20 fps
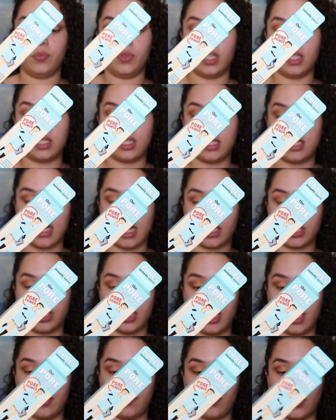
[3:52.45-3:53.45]
This is
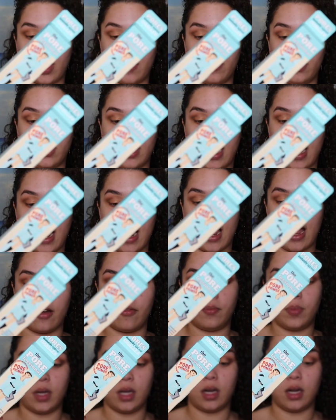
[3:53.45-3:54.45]
actually a primer that I
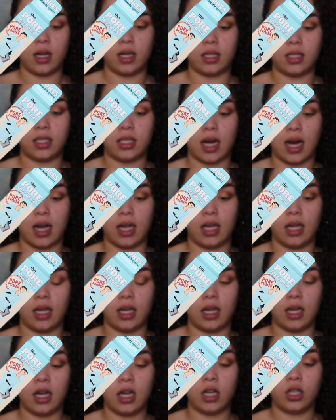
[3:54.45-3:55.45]
have been
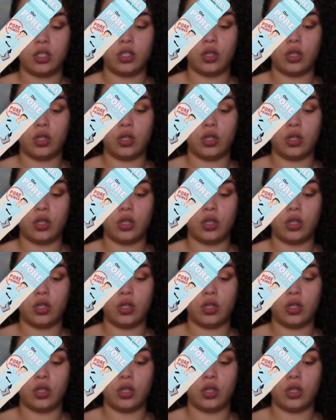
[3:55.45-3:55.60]
dying